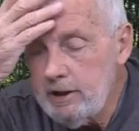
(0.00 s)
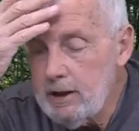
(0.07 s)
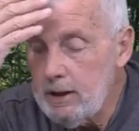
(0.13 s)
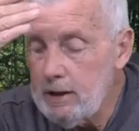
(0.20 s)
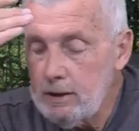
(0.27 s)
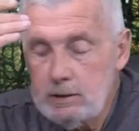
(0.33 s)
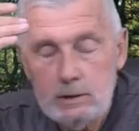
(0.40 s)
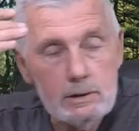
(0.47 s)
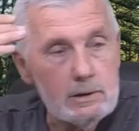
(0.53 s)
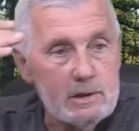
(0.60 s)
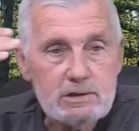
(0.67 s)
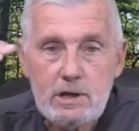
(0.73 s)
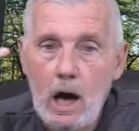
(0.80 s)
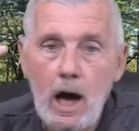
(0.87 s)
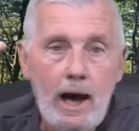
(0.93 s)
get into
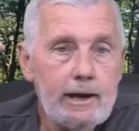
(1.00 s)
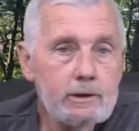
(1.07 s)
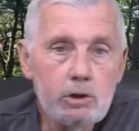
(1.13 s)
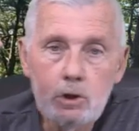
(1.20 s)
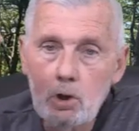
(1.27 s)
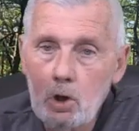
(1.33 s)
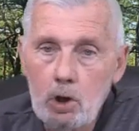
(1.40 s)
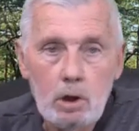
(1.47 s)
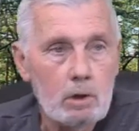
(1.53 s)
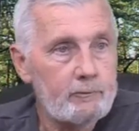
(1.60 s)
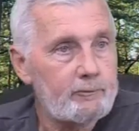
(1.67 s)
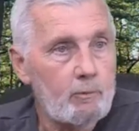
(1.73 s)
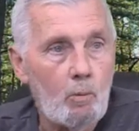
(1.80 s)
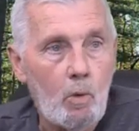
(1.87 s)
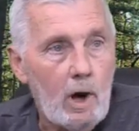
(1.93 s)
this, I learn
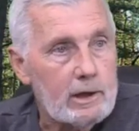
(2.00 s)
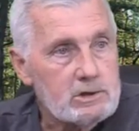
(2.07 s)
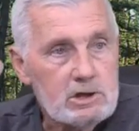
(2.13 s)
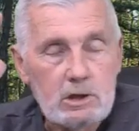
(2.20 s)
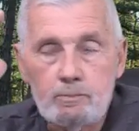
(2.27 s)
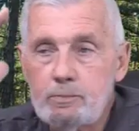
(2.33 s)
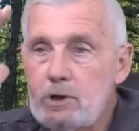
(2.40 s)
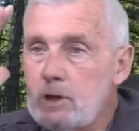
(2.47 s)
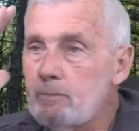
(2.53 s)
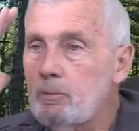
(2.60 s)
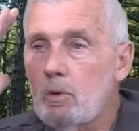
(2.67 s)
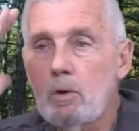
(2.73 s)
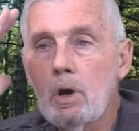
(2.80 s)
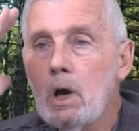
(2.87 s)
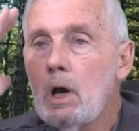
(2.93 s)
from watching
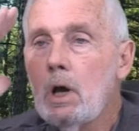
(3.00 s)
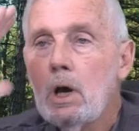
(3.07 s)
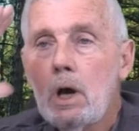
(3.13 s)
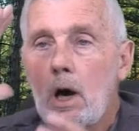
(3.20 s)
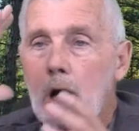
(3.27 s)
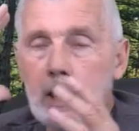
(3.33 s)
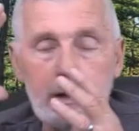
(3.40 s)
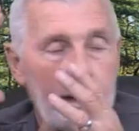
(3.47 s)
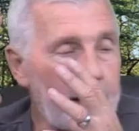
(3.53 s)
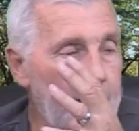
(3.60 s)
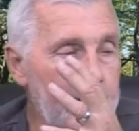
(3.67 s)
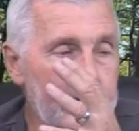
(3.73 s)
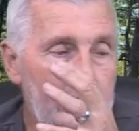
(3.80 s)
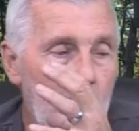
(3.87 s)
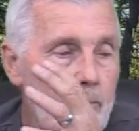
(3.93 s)
people.
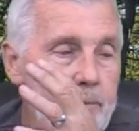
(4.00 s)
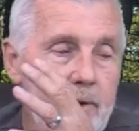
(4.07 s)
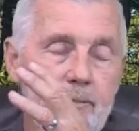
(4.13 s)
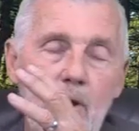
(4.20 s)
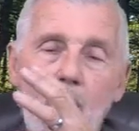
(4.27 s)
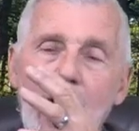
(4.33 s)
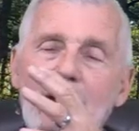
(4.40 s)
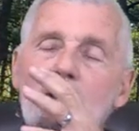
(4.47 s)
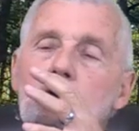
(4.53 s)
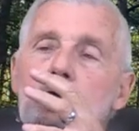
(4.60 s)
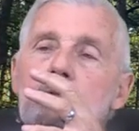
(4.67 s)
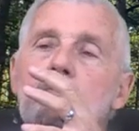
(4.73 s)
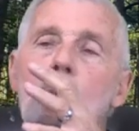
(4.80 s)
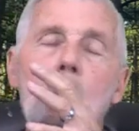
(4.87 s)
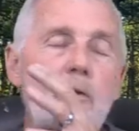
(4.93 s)
I tell people, I
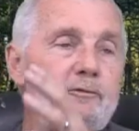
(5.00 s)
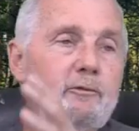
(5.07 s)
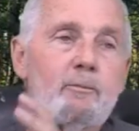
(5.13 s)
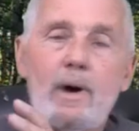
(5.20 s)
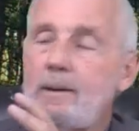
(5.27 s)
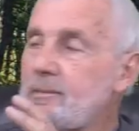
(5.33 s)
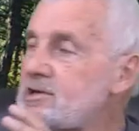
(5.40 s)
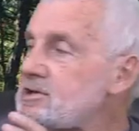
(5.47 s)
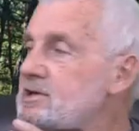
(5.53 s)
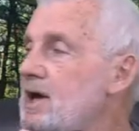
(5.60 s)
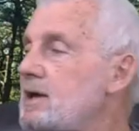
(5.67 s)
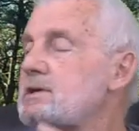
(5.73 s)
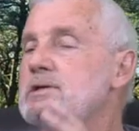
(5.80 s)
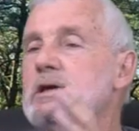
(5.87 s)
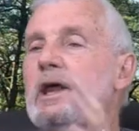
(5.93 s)
learn more from my
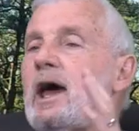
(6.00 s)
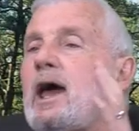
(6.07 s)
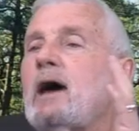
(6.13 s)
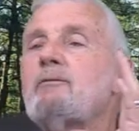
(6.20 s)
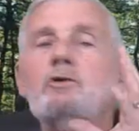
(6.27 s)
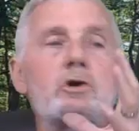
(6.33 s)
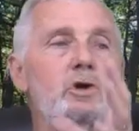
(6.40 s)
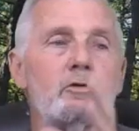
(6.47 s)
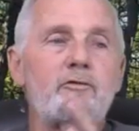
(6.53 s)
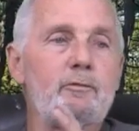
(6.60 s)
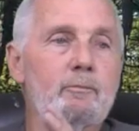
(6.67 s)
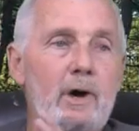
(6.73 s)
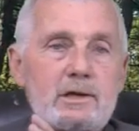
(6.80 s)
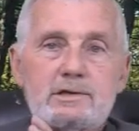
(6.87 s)
mistakes than I ever do from my